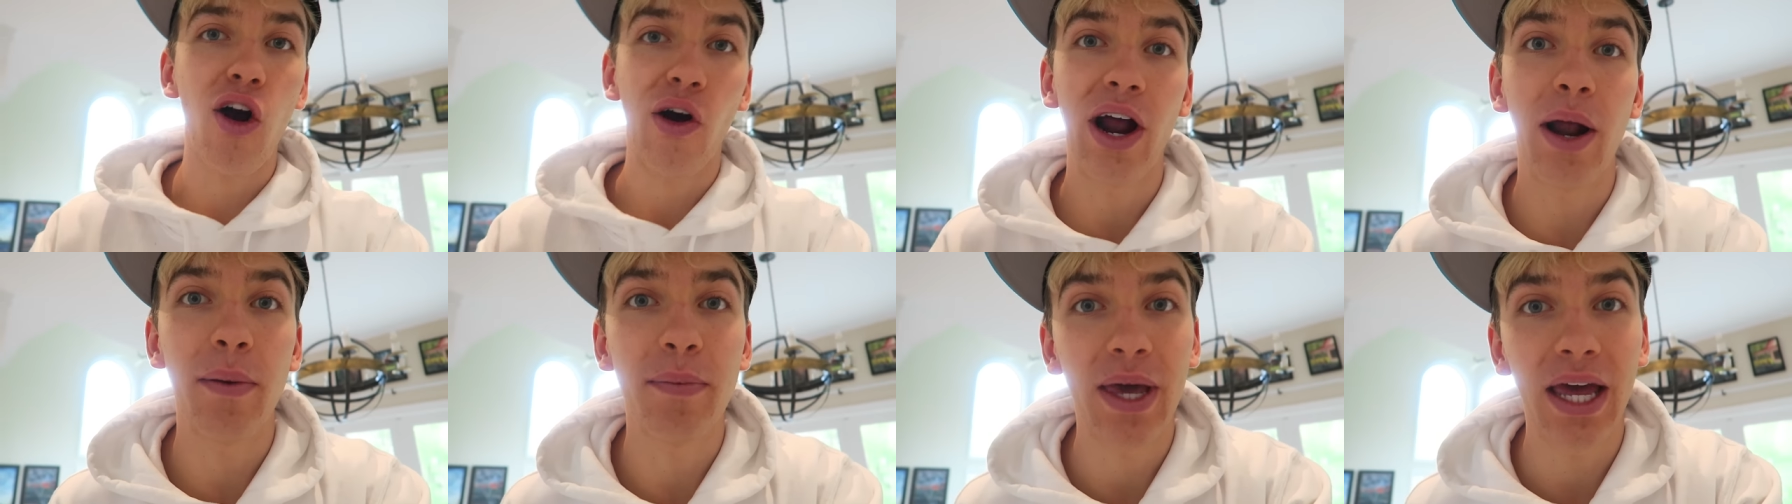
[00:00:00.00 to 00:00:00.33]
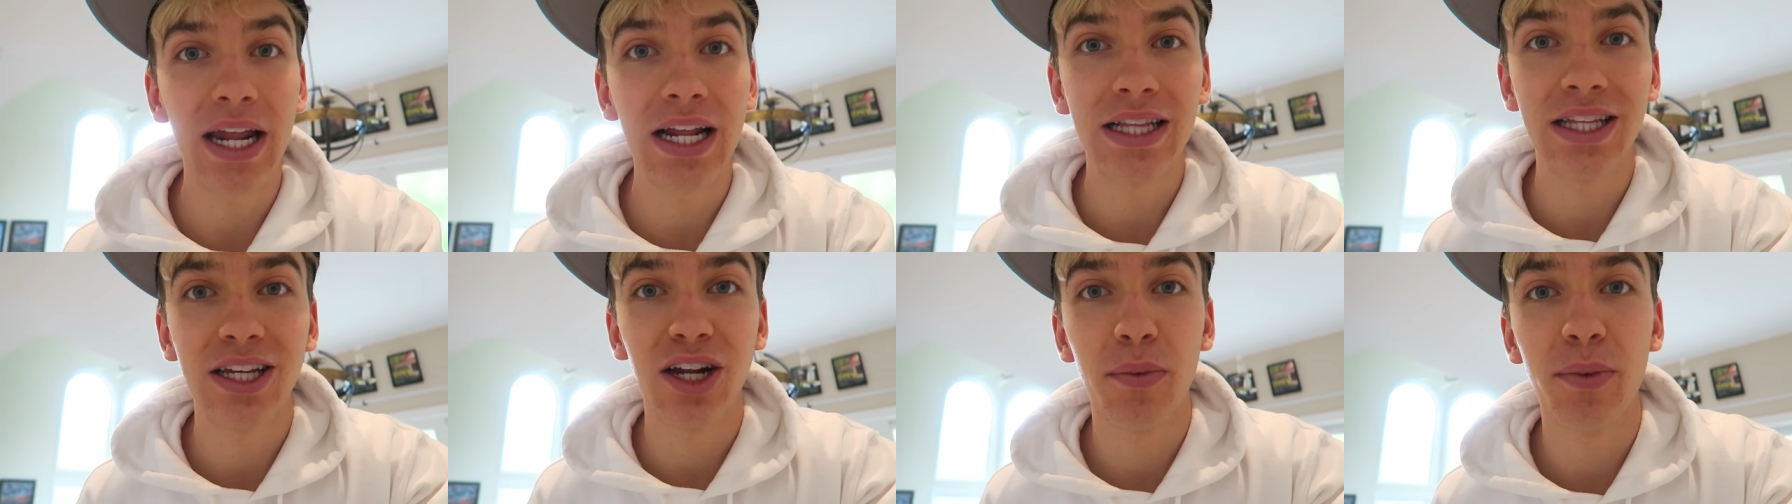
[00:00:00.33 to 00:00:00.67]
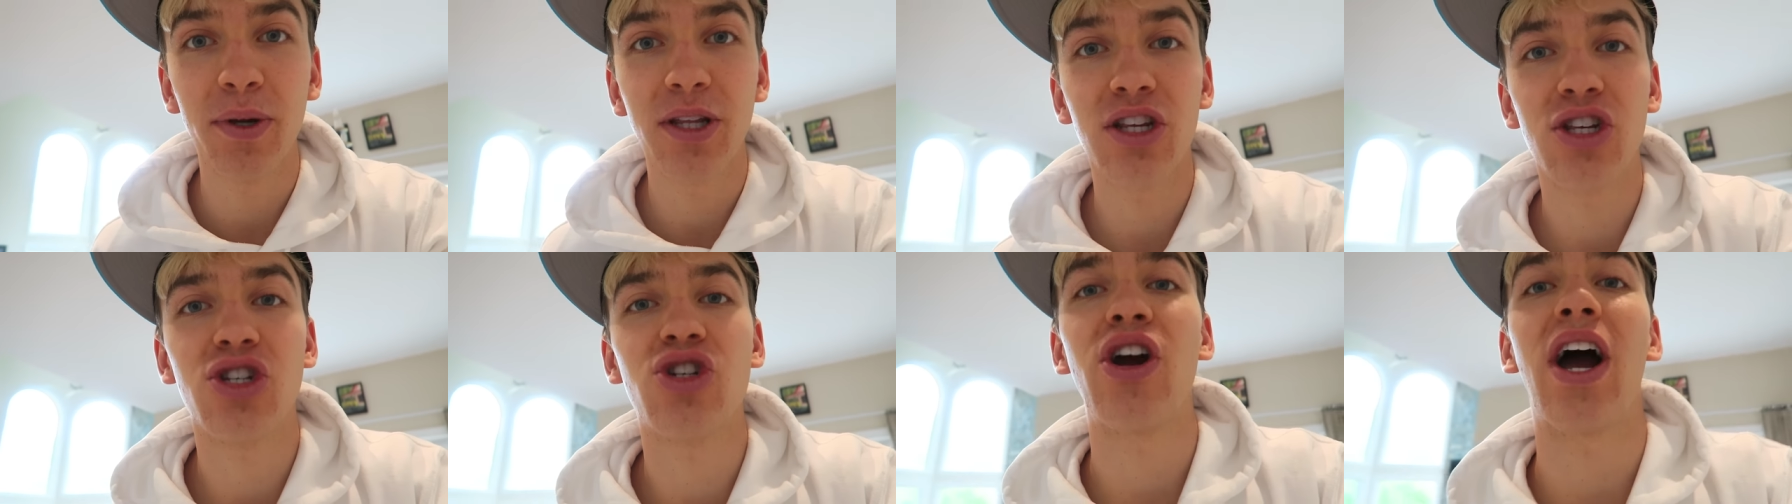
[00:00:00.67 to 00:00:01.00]
All right, I'm getting a little
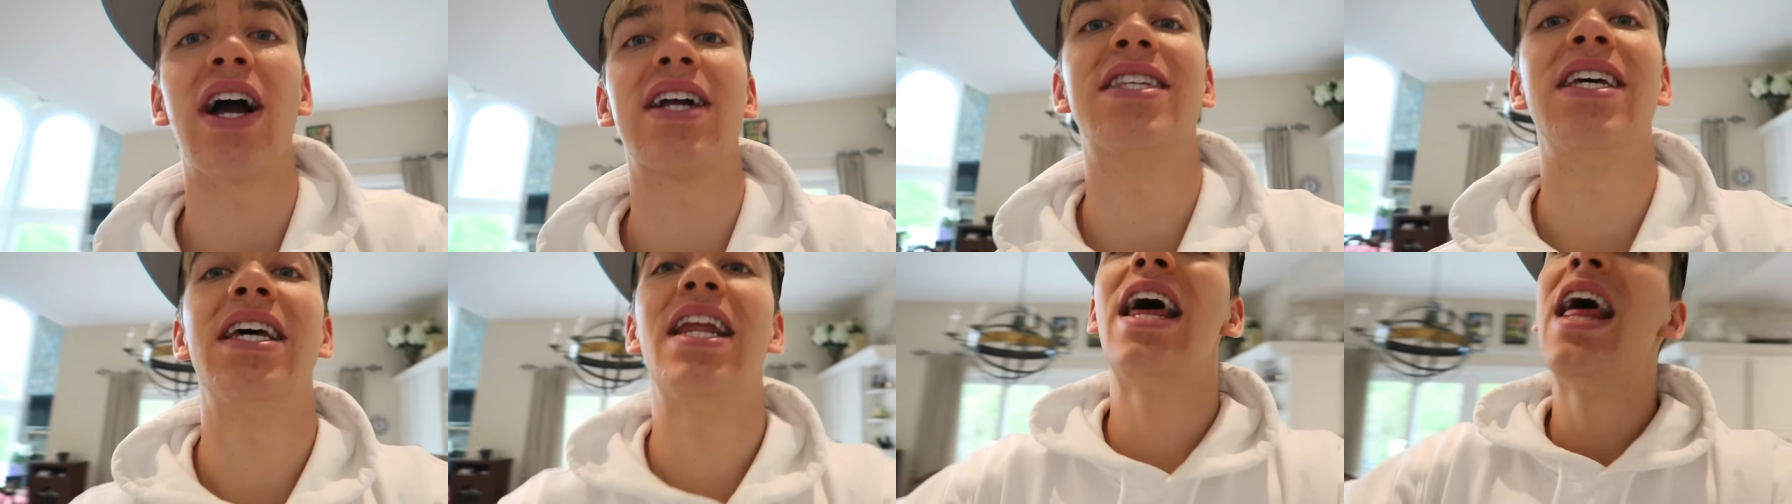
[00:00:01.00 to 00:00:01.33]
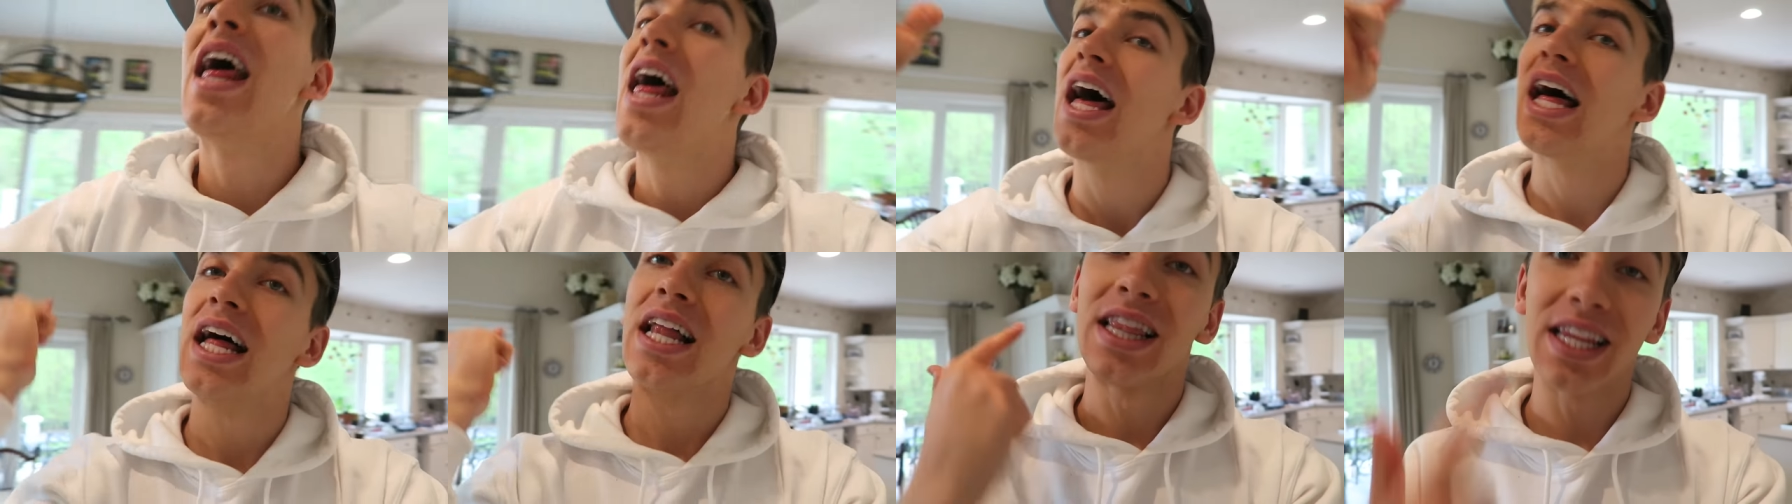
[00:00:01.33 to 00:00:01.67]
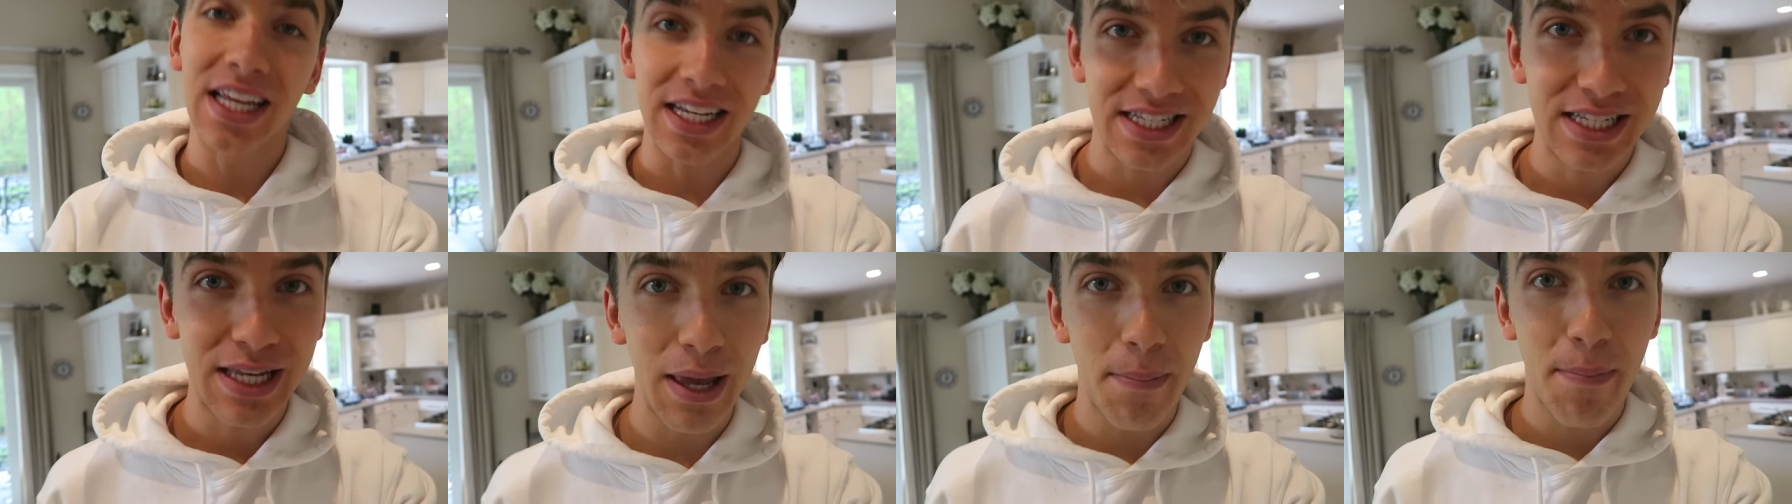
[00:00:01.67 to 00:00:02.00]
bit distracted.
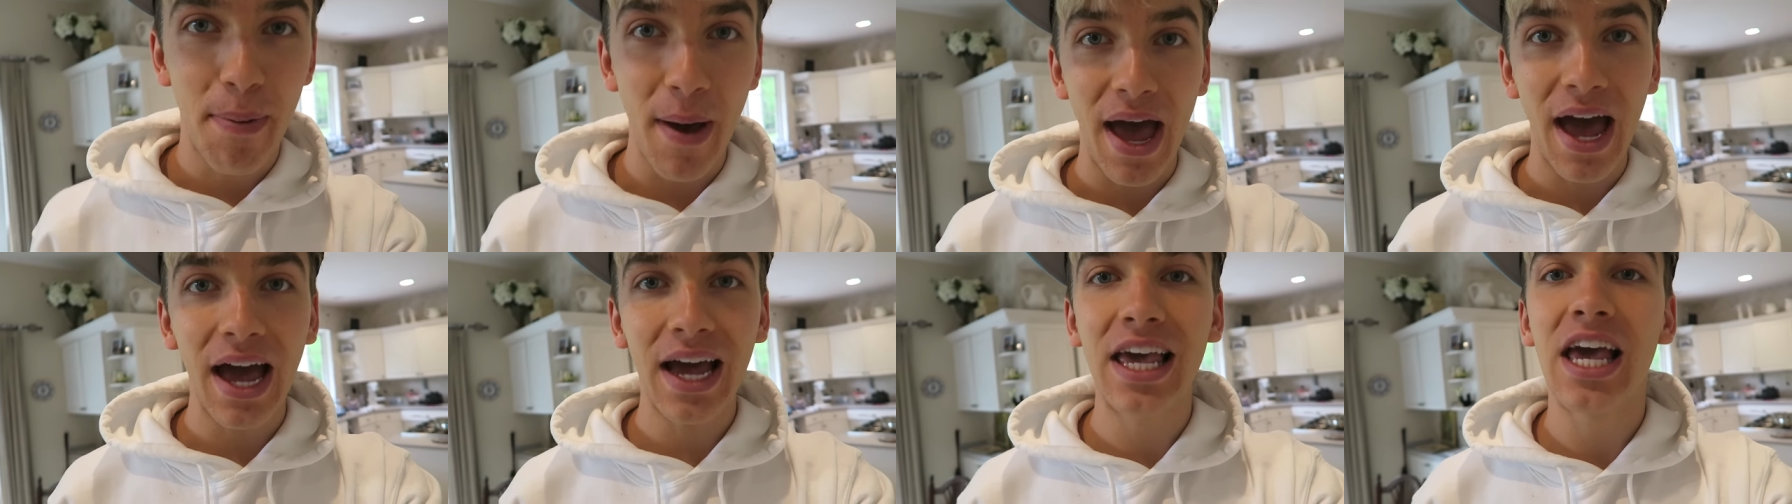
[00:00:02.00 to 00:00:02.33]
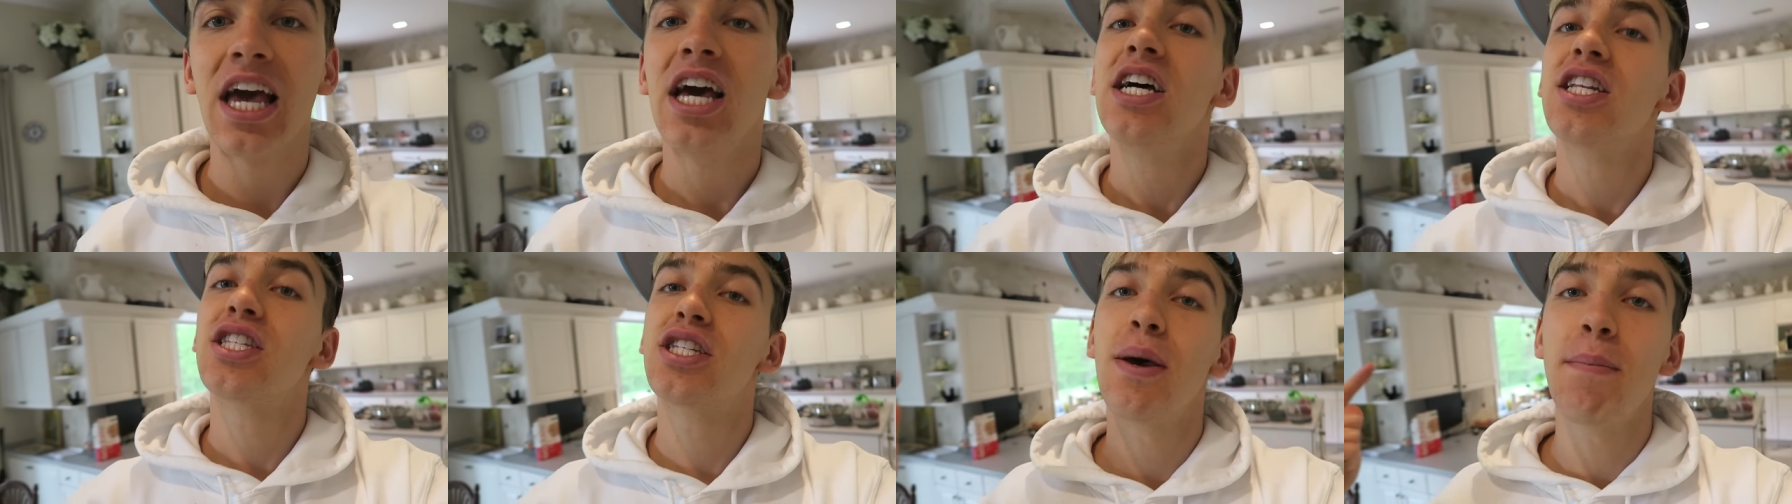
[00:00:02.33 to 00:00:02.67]
Let's get back